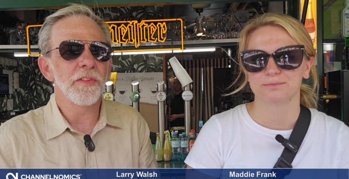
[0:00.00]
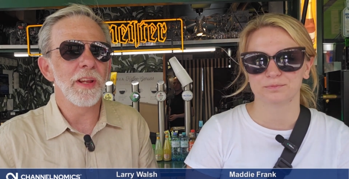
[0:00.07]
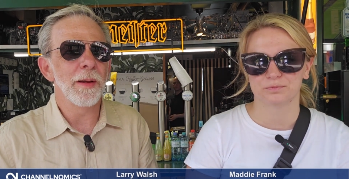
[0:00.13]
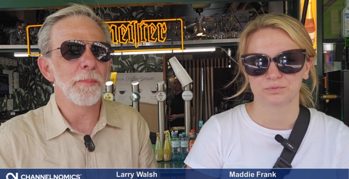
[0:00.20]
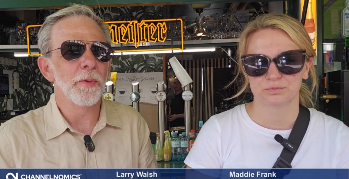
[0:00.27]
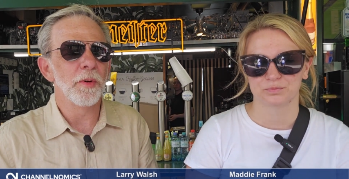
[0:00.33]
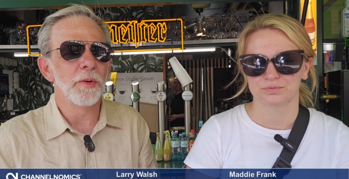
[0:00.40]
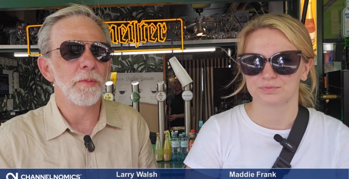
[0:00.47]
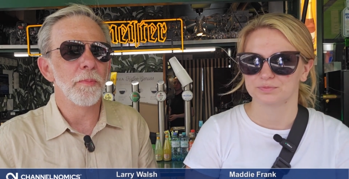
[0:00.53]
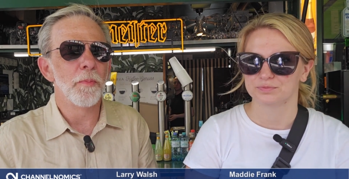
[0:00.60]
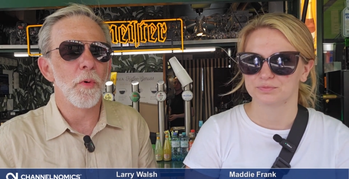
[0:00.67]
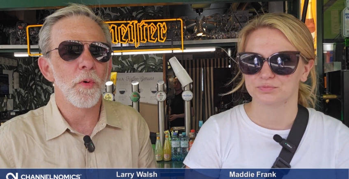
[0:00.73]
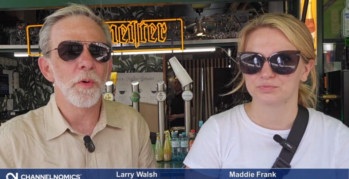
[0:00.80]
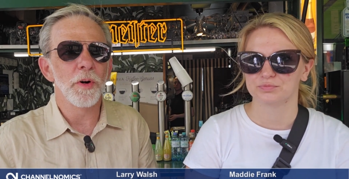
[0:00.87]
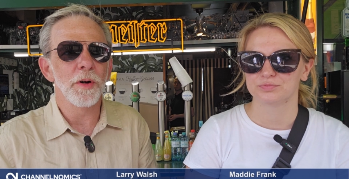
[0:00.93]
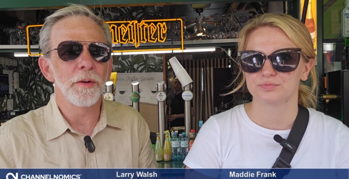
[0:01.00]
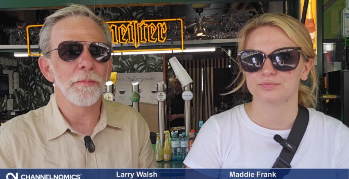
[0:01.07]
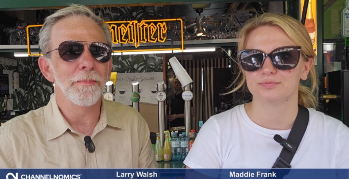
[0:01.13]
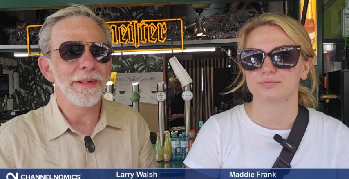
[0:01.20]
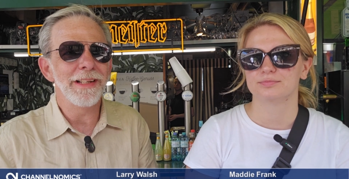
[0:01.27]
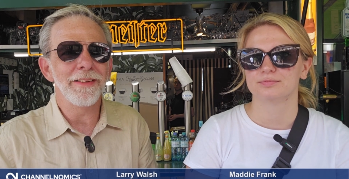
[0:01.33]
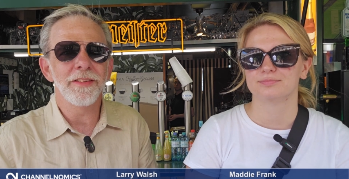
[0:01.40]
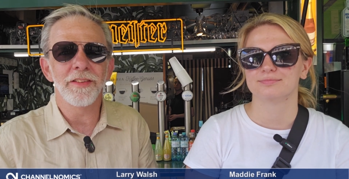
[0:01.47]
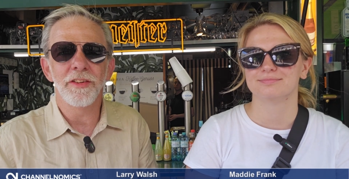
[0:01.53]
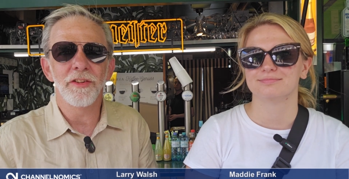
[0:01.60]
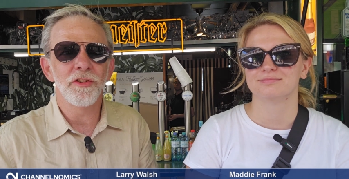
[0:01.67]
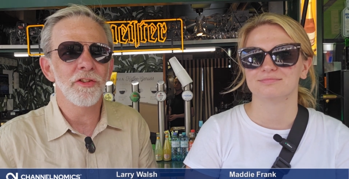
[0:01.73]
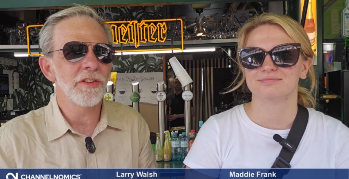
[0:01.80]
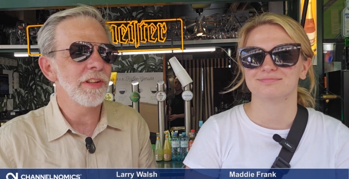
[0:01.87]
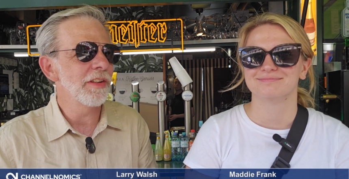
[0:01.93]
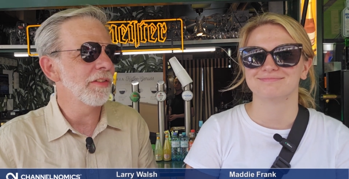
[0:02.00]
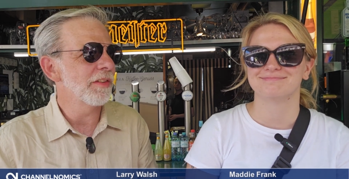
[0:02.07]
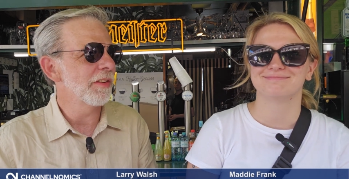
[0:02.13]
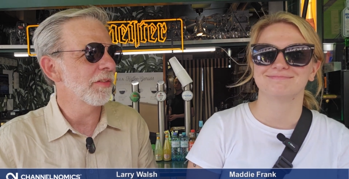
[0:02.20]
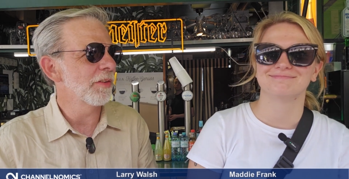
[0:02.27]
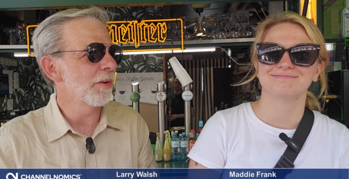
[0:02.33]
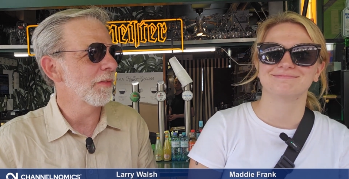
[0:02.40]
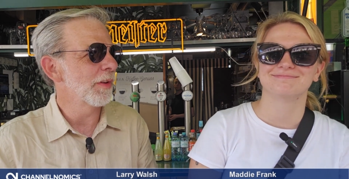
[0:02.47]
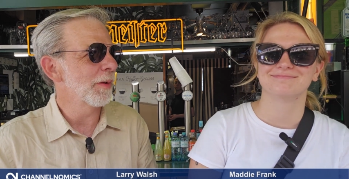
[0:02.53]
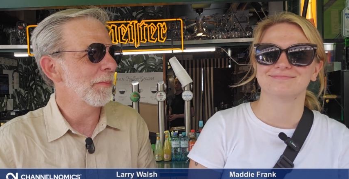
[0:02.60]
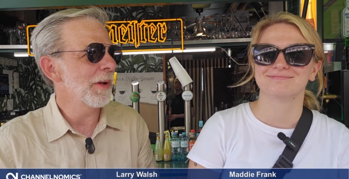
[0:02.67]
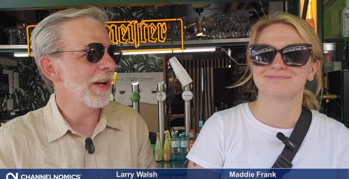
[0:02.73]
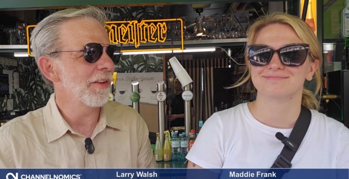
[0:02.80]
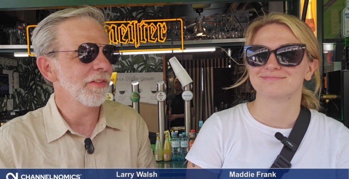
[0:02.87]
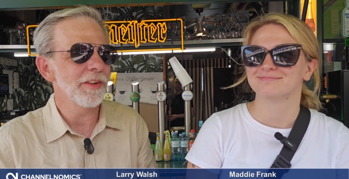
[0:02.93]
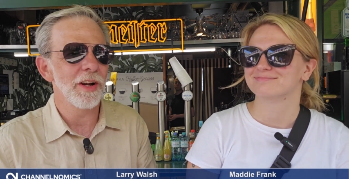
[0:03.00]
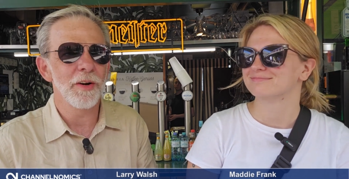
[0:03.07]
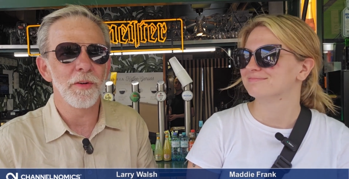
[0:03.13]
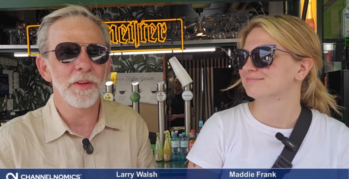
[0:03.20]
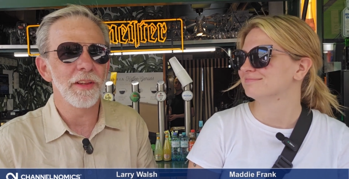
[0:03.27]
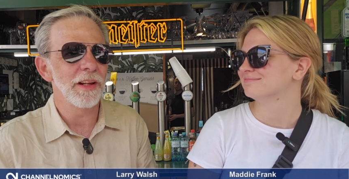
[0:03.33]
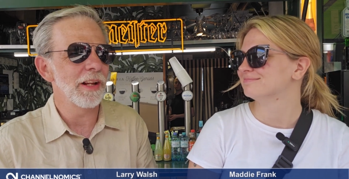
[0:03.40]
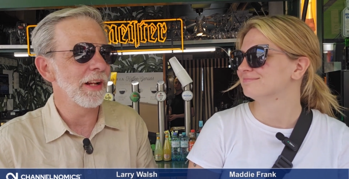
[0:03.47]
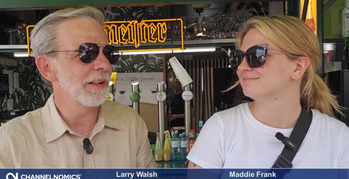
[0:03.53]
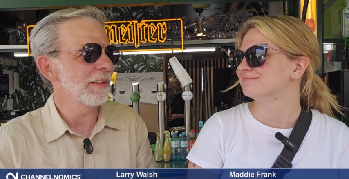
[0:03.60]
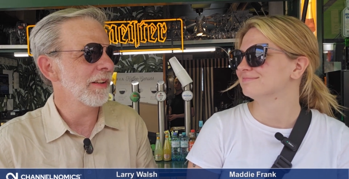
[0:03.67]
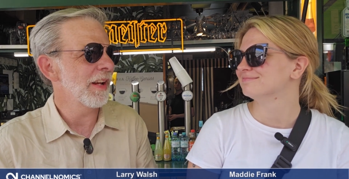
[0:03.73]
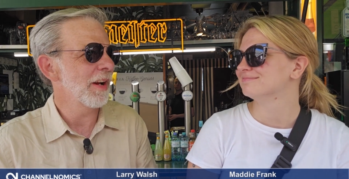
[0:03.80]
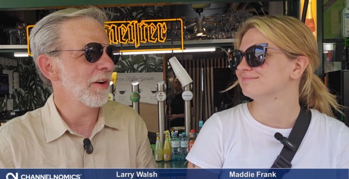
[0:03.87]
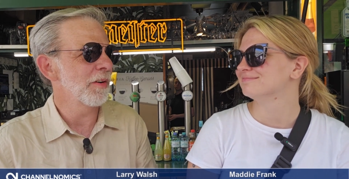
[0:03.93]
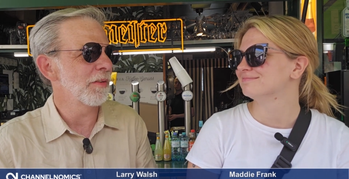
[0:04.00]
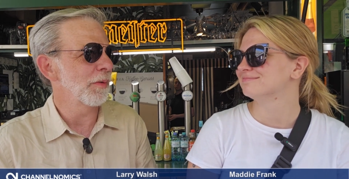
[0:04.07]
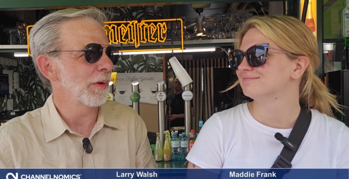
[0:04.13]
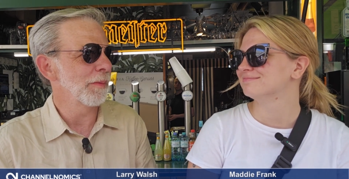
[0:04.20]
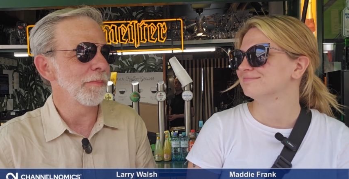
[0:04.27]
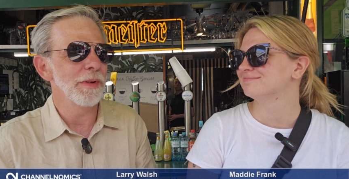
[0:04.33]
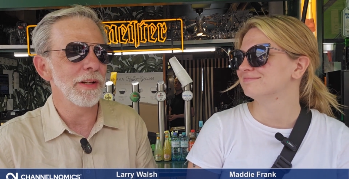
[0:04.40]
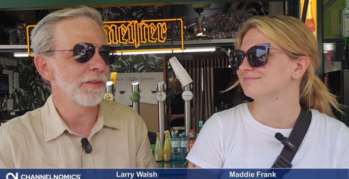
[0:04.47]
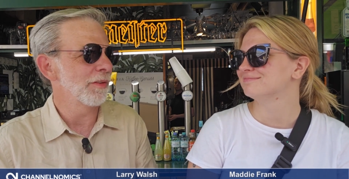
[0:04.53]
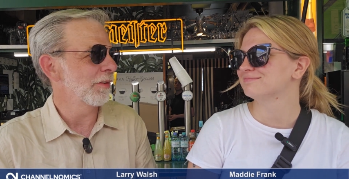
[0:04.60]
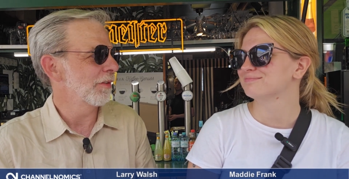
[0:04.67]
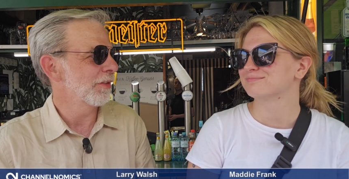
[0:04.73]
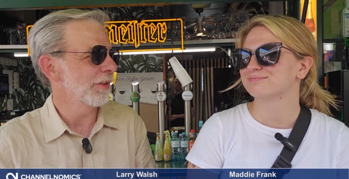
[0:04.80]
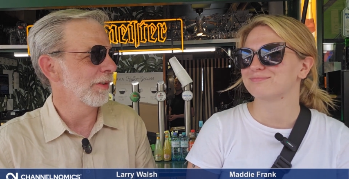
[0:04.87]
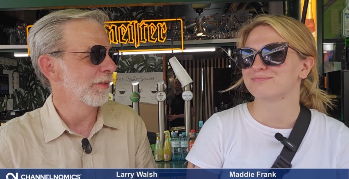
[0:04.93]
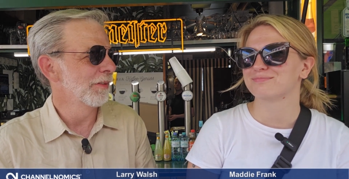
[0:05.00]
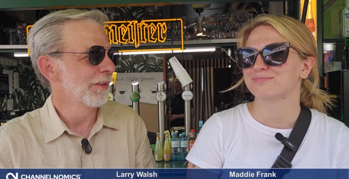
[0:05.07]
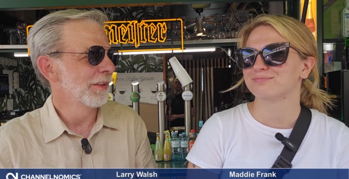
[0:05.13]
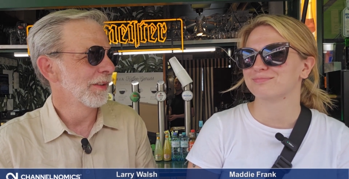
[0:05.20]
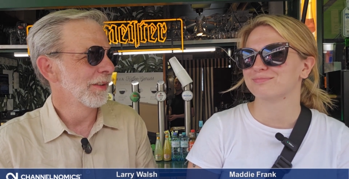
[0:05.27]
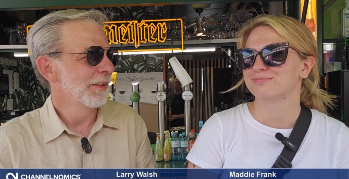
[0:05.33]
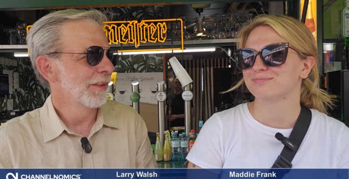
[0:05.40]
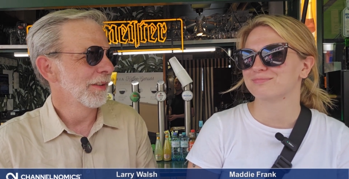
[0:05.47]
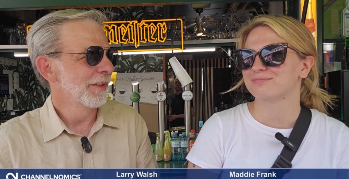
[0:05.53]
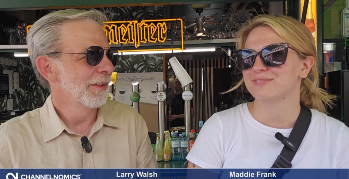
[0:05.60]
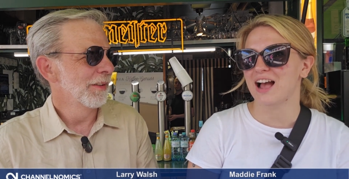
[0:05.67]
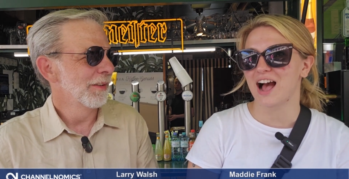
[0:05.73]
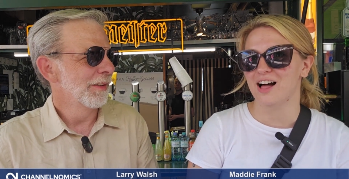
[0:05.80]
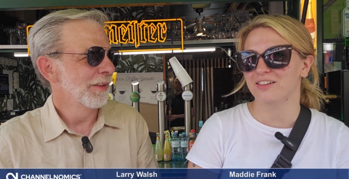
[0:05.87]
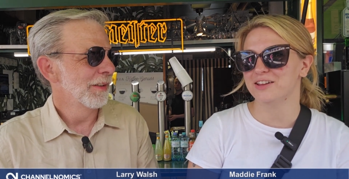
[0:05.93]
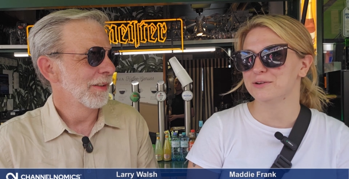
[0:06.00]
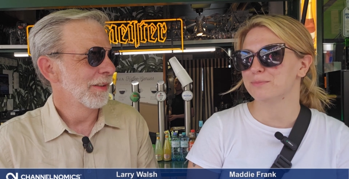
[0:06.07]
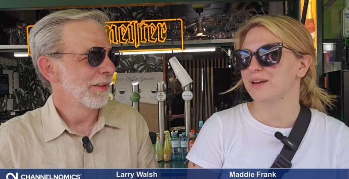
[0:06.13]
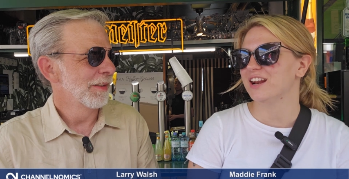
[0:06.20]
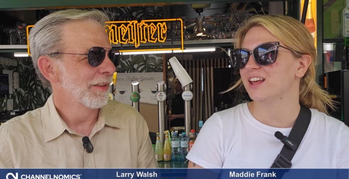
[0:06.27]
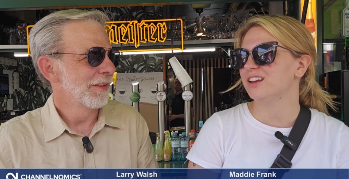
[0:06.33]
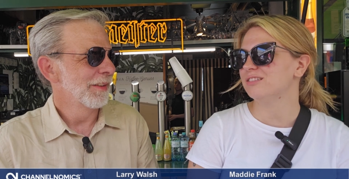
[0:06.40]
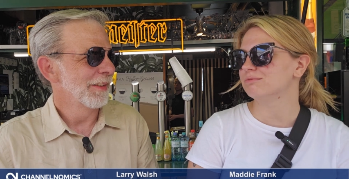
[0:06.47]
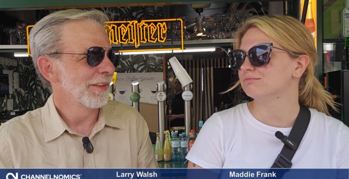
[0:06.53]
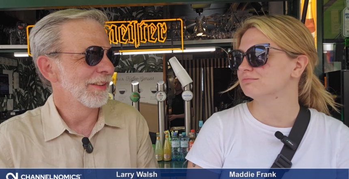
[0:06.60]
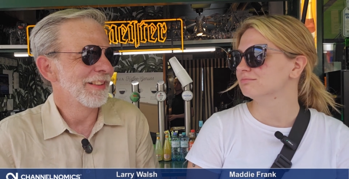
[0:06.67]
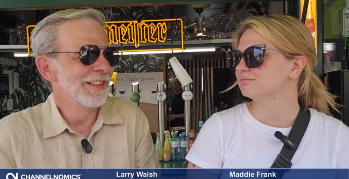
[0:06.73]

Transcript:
Speaker 1: sampled more meats and cheeses over the past hour than I care to admit, don't you?
Speaker 2: I'll admit it.